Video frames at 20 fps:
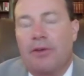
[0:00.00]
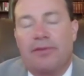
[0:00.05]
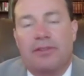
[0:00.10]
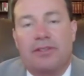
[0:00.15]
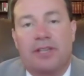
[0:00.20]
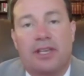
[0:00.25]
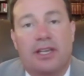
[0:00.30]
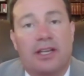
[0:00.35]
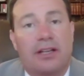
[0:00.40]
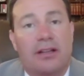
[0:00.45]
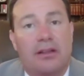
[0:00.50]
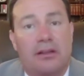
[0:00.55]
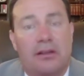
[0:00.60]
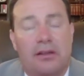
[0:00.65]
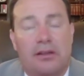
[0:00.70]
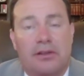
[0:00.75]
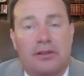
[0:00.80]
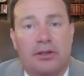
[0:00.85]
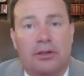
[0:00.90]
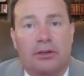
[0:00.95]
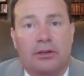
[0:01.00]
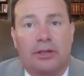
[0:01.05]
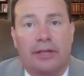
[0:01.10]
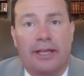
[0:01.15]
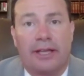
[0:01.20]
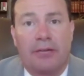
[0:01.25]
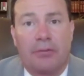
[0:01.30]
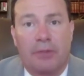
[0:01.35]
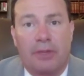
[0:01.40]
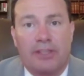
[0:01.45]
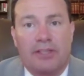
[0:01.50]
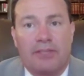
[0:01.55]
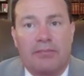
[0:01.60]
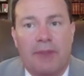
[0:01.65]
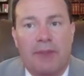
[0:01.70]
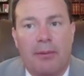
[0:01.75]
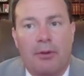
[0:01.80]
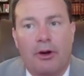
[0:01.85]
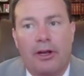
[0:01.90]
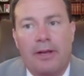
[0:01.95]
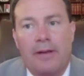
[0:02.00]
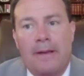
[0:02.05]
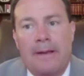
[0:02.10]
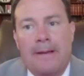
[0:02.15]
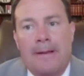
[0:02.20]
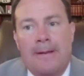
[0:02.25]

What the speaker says: we've seen, certainly in recent memory.